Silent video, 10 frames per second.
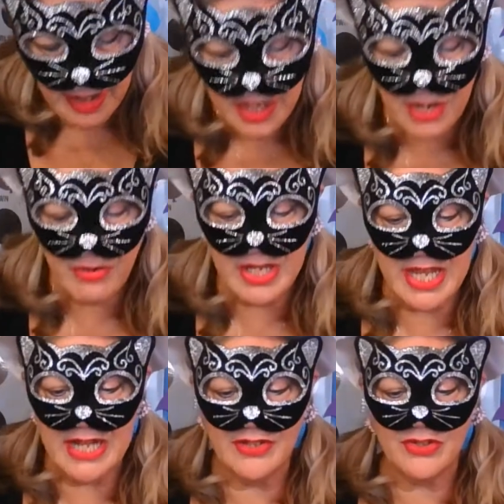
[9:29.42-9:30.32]

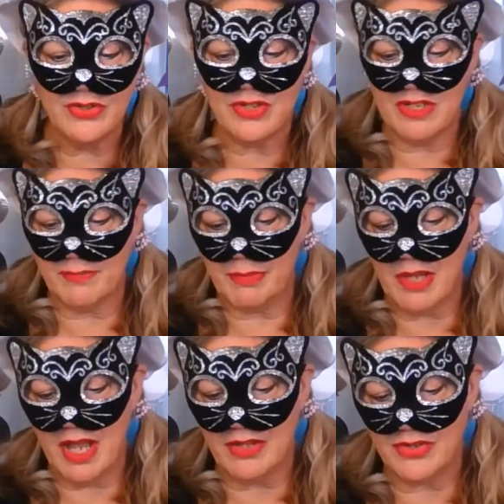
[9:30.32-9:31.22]
Irrigate is to
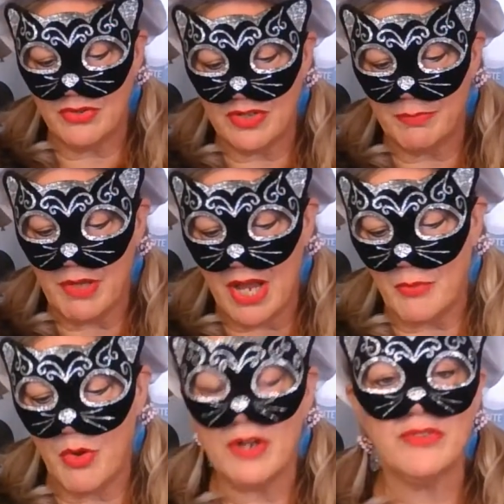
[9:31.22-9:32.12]
supply
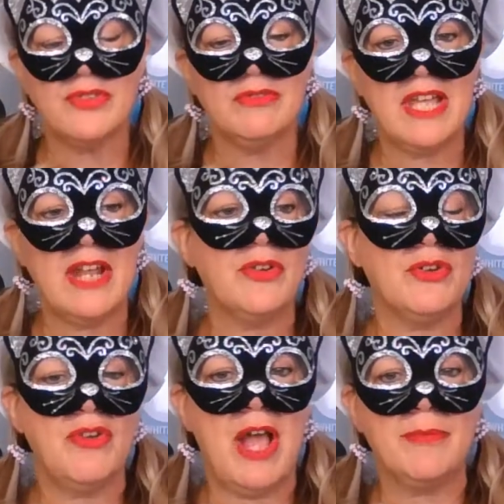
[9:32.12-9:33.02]
water to land
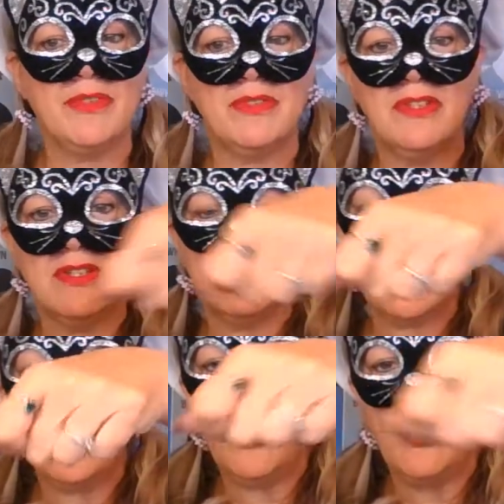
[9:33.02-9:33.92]
or crops. So this is like a